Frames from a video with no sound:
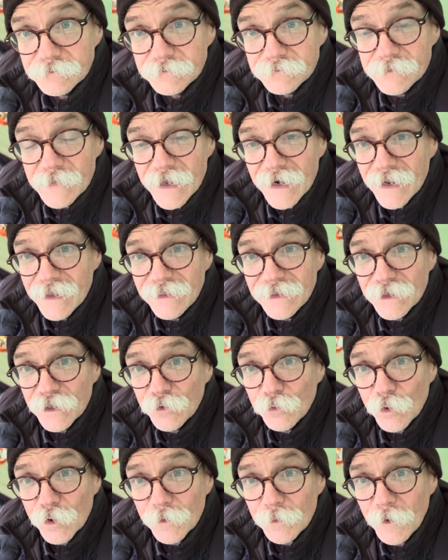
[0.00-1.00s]
And I think it'll
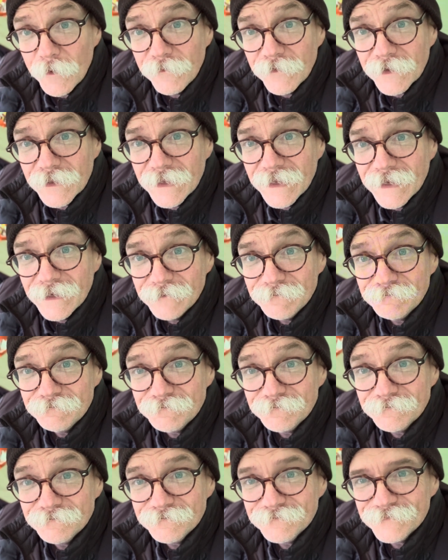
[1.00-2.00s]
work perfectly
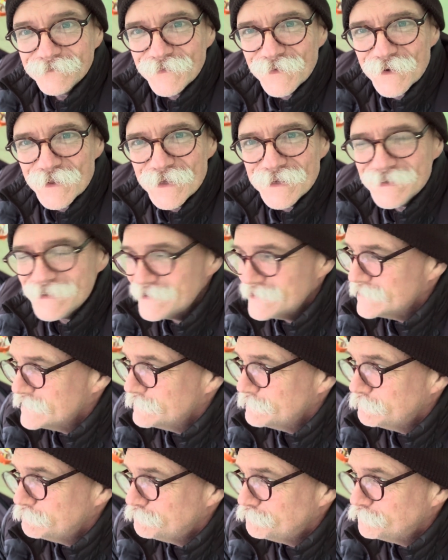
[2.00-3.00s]
for this
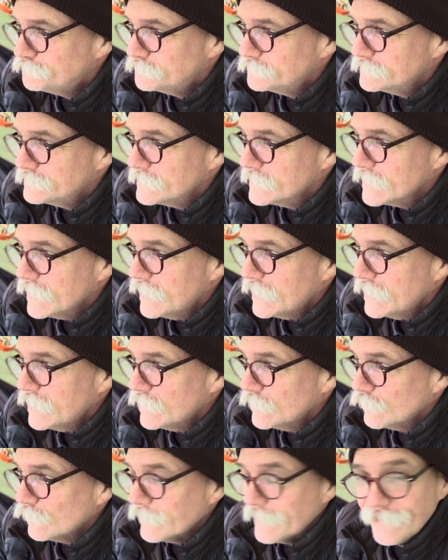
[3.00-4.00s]

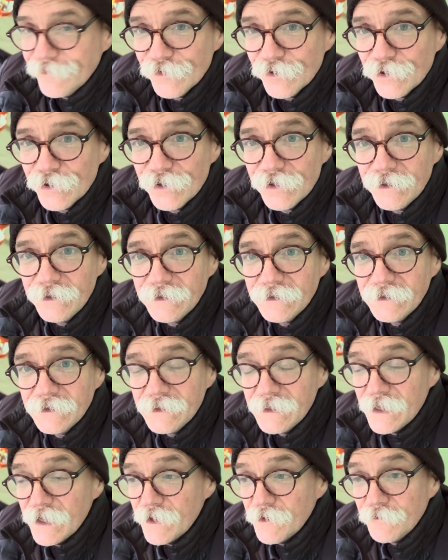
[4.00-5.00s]
river
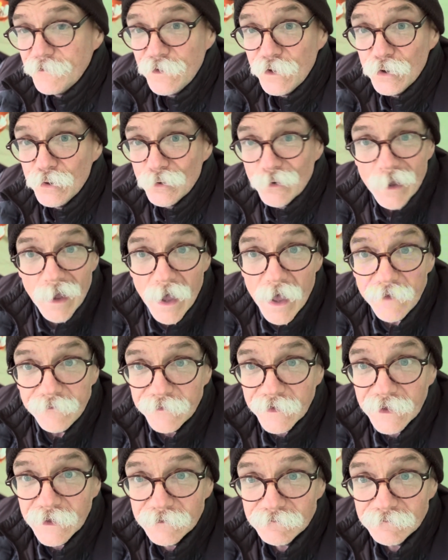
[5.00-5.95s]
view coffee.